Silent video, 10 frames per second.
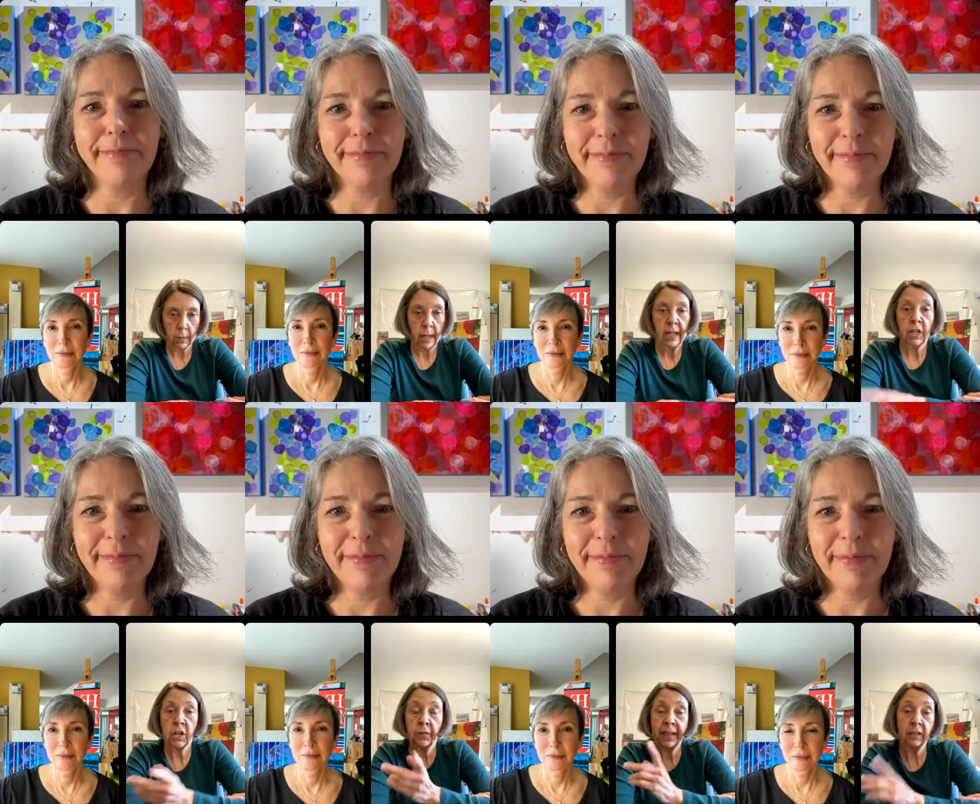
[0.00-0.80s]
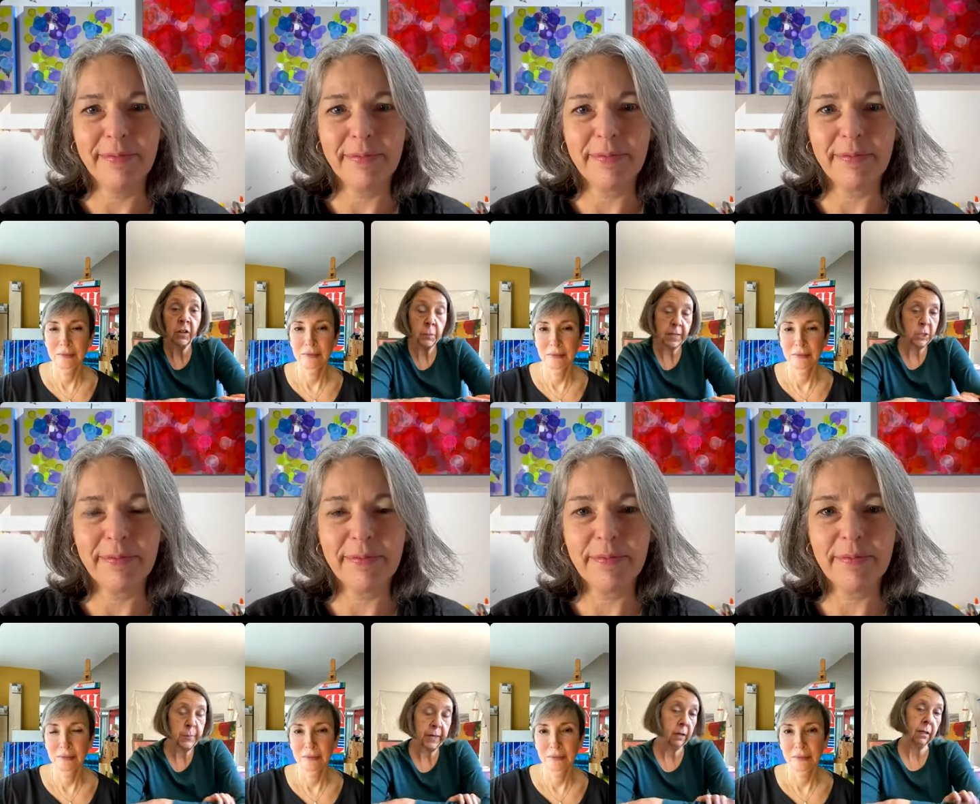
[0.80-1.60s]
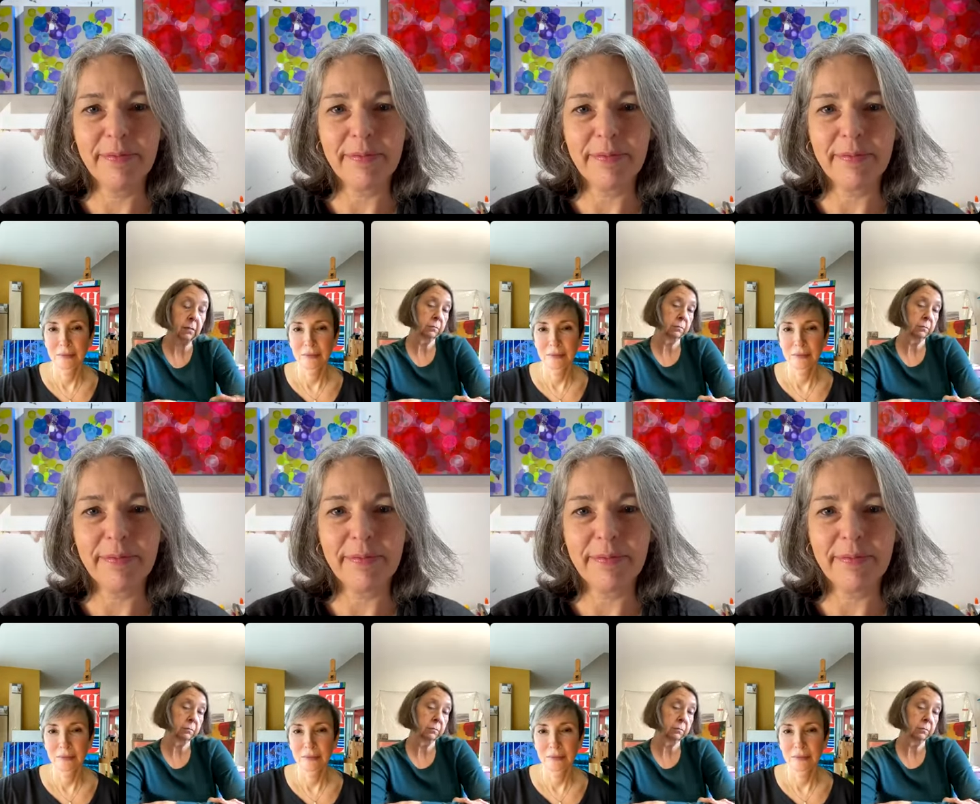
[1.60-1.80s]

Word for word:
Speaker 1: you know they look much bigger.